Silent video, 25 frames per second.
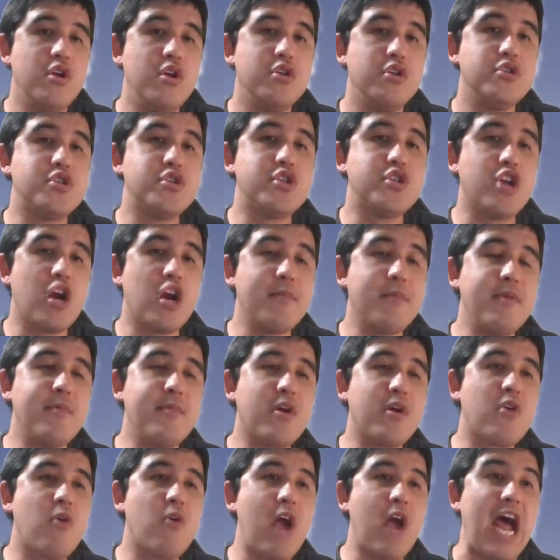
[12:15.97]
Jeremy
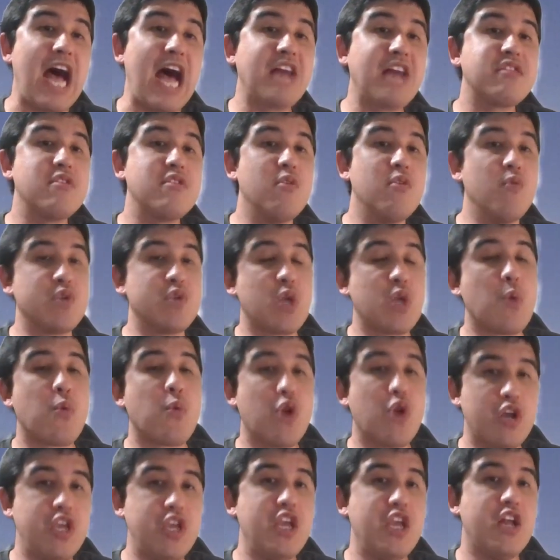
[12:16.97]
McGrath was a
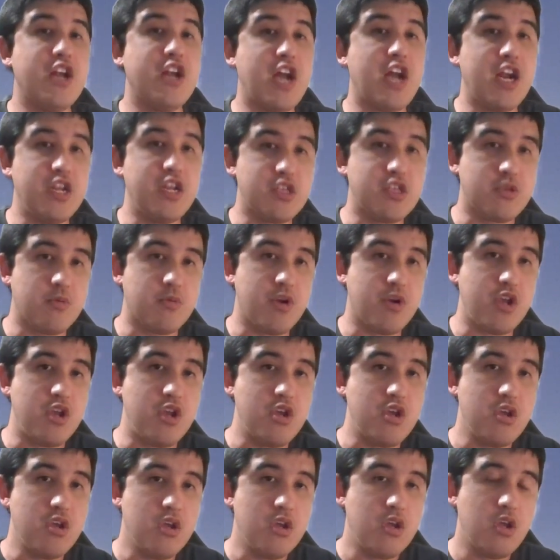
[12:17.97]
rookie in
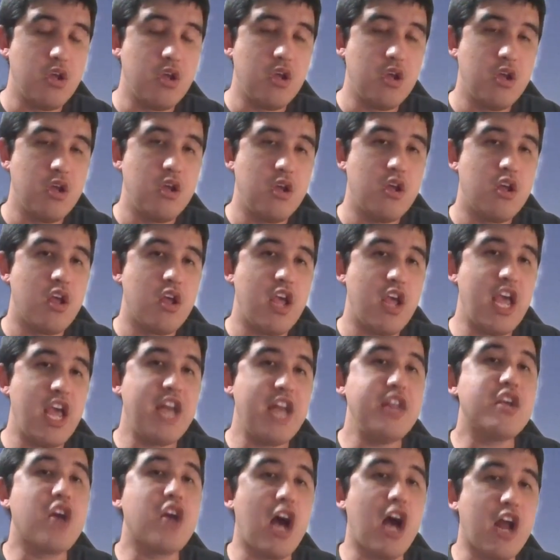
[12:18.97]
93 and
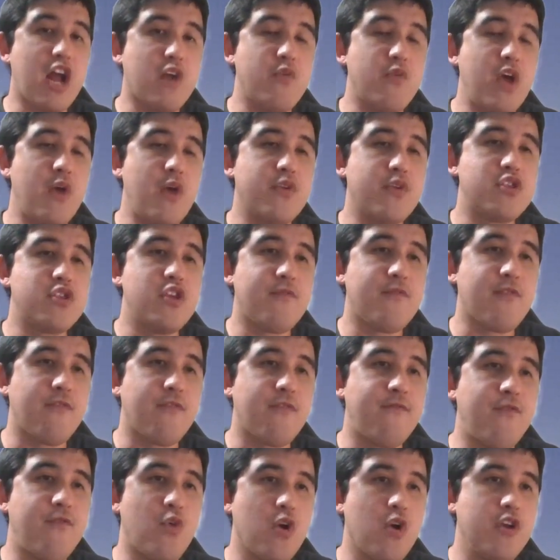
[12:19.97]
he got away with it for
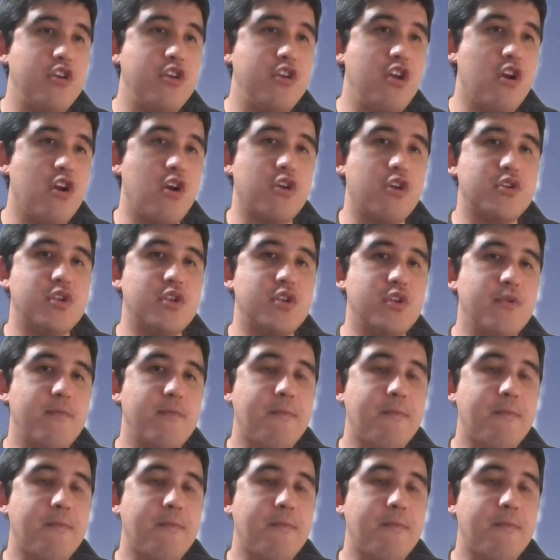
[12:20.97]
four years.